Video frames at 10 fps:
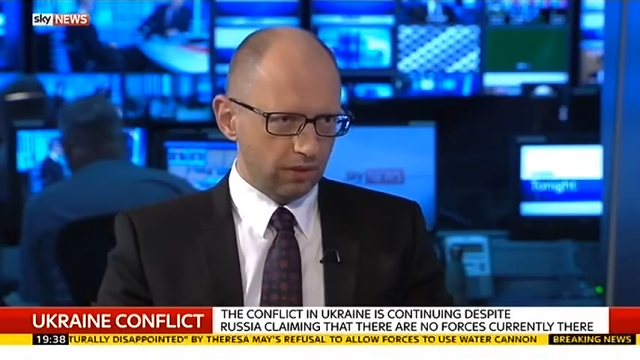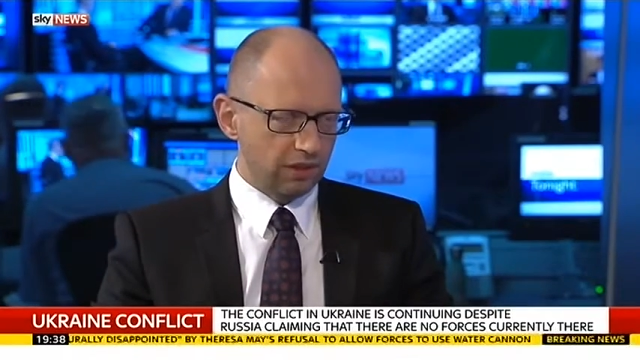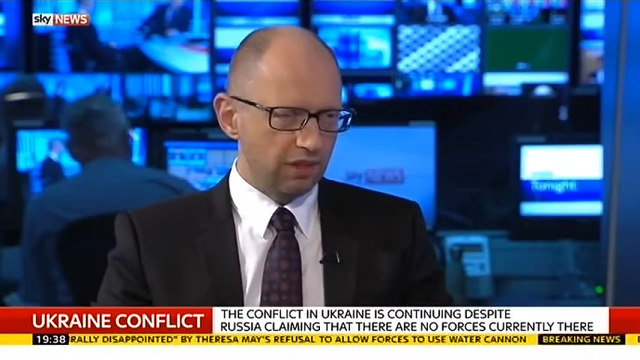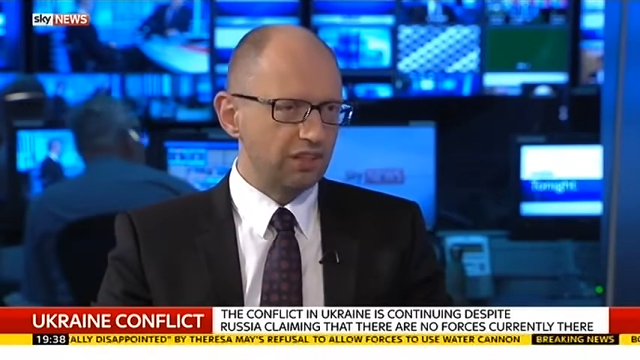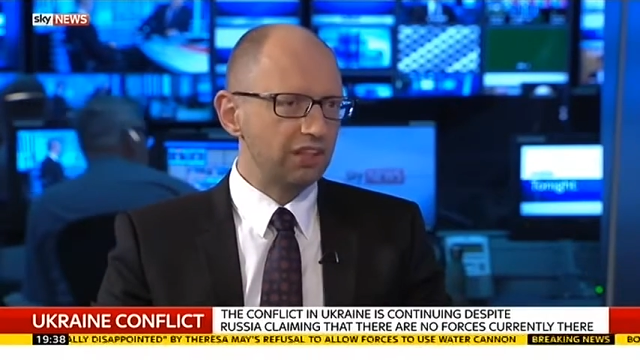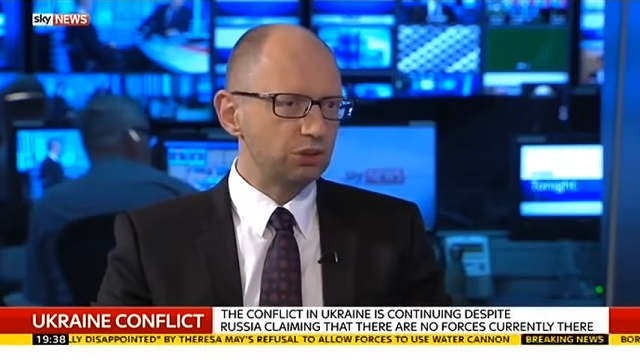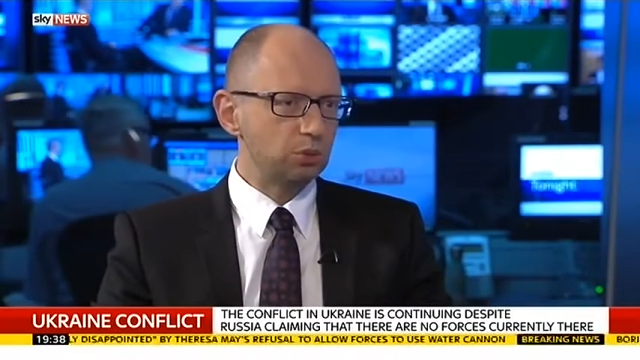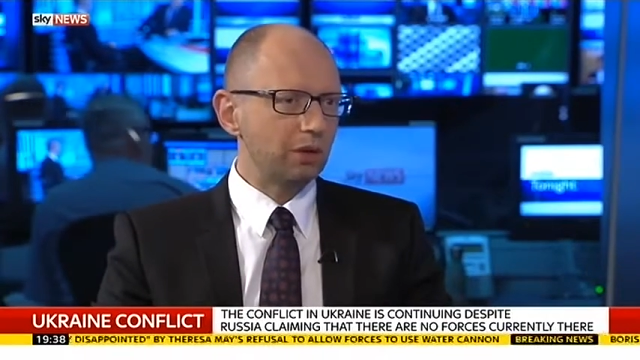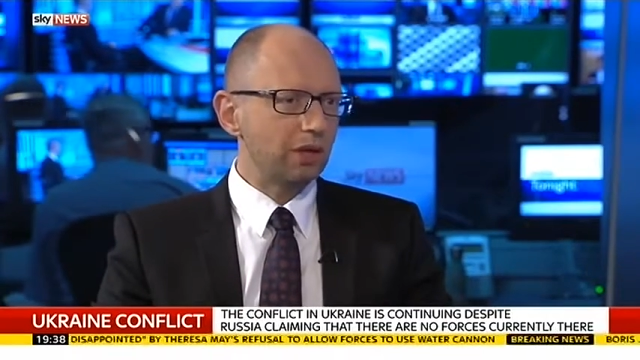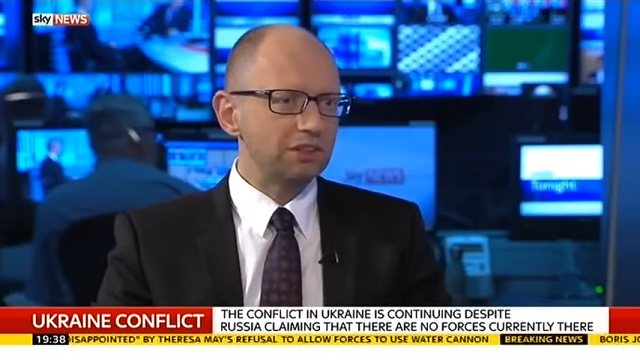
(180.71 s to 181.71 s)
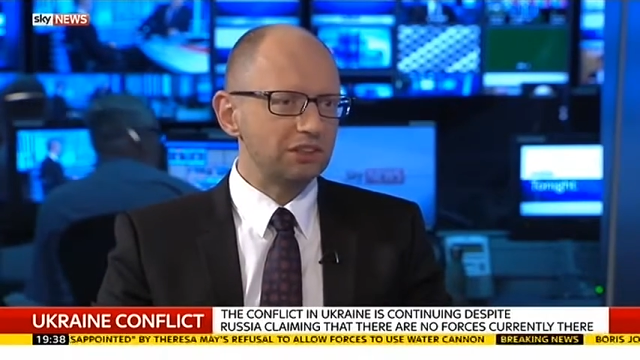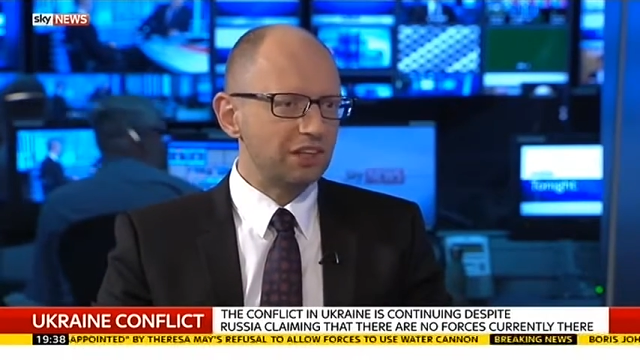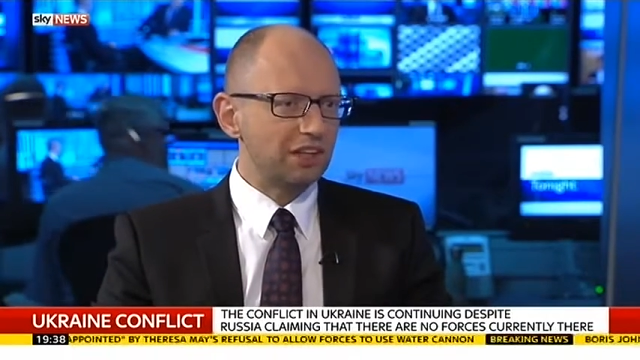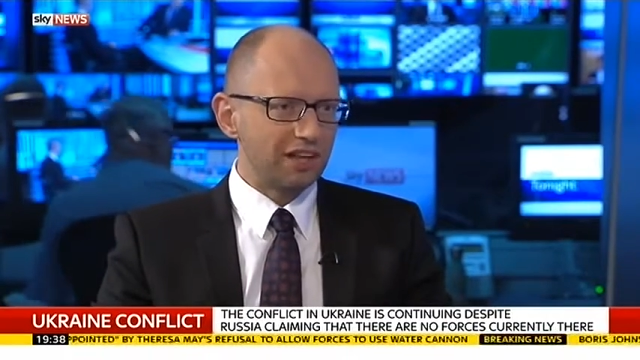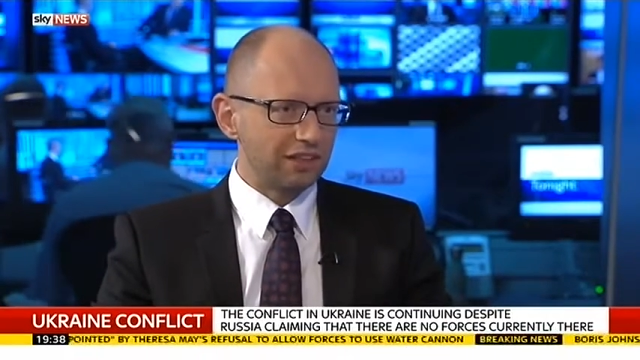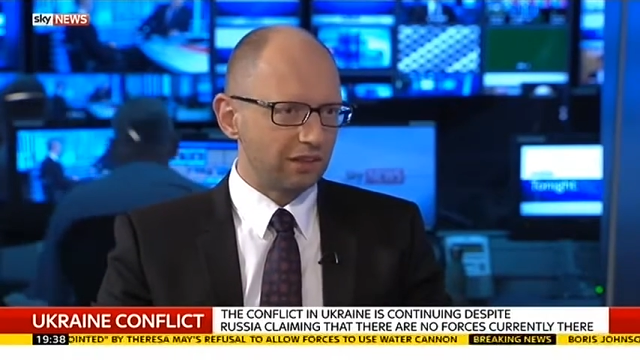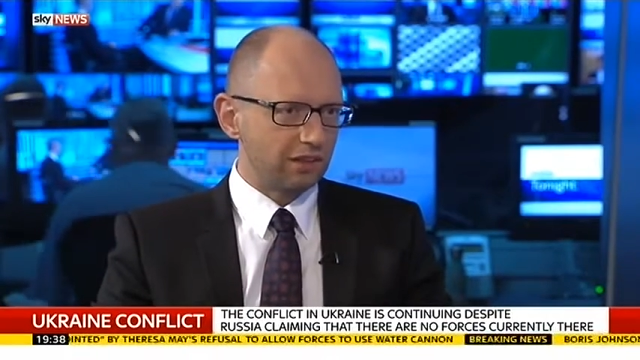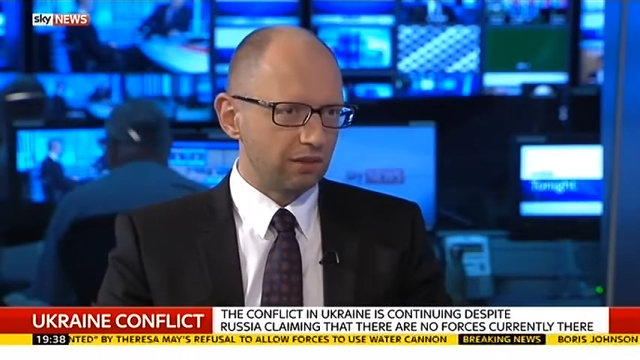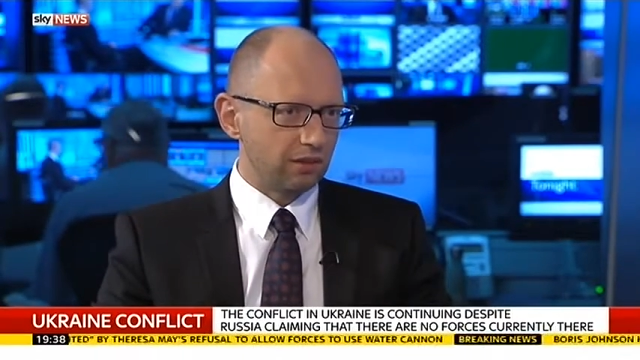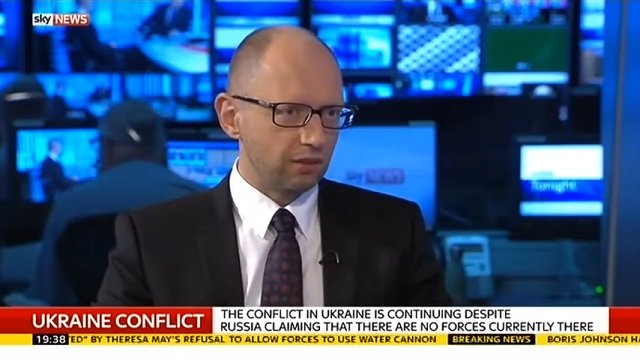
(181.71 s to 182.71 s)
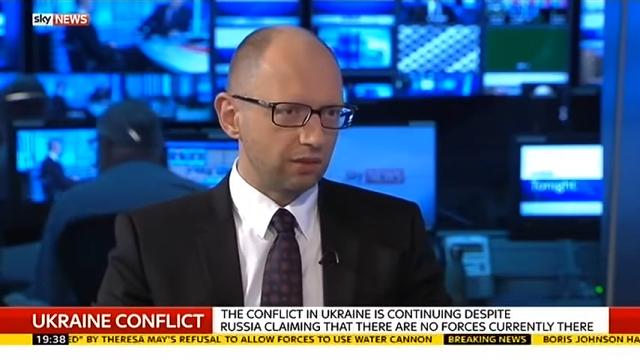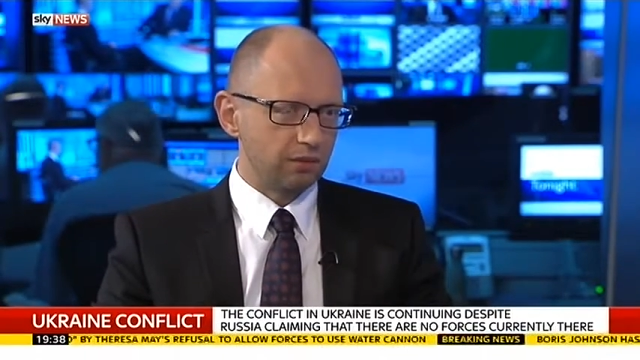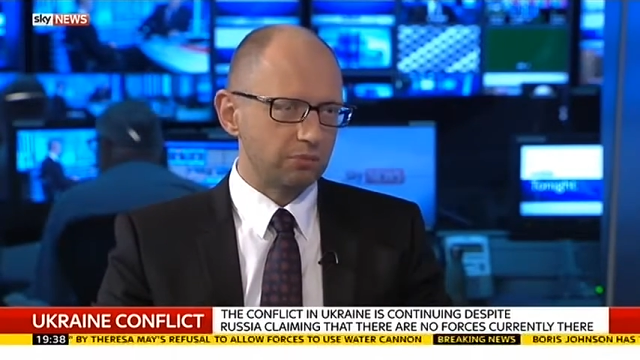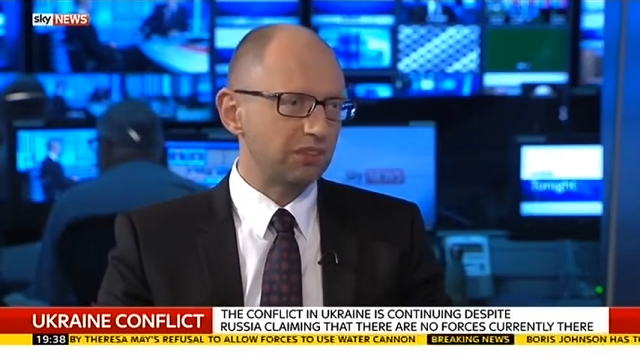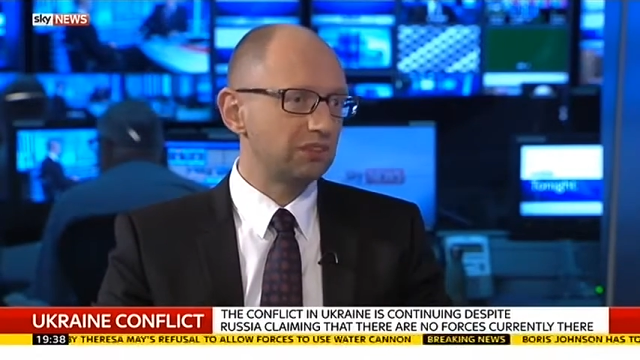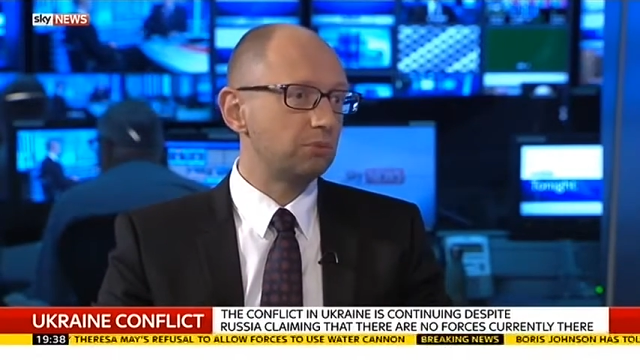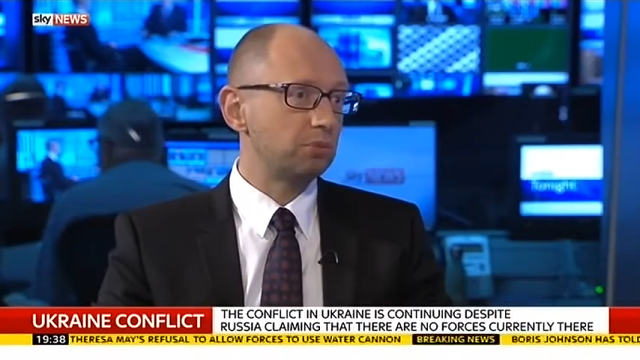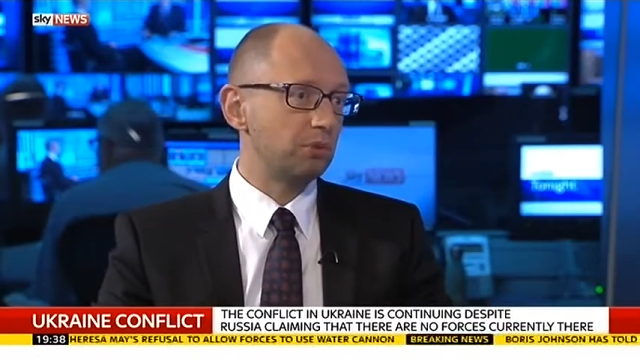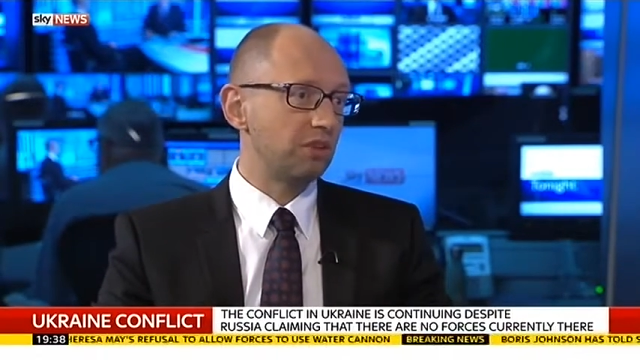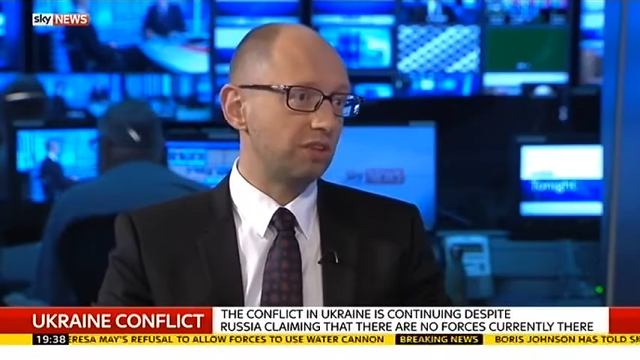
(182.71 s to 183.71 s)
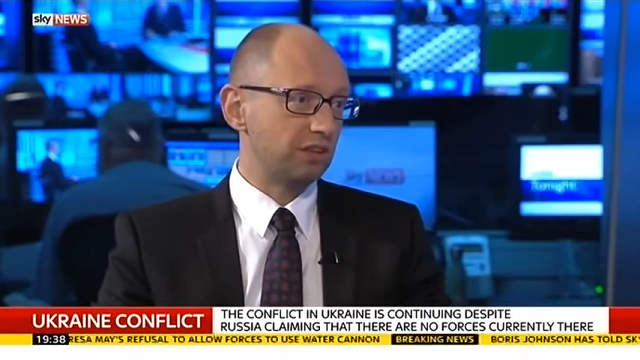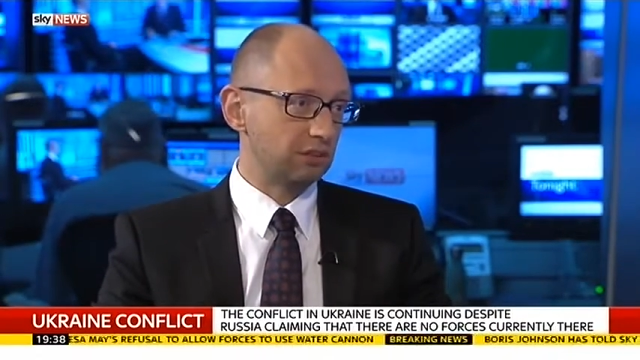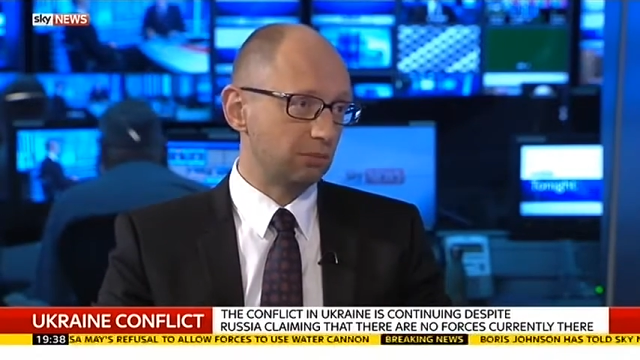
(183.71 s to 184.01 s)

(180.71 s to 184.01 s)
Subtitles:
that this world is another than President Putin thinks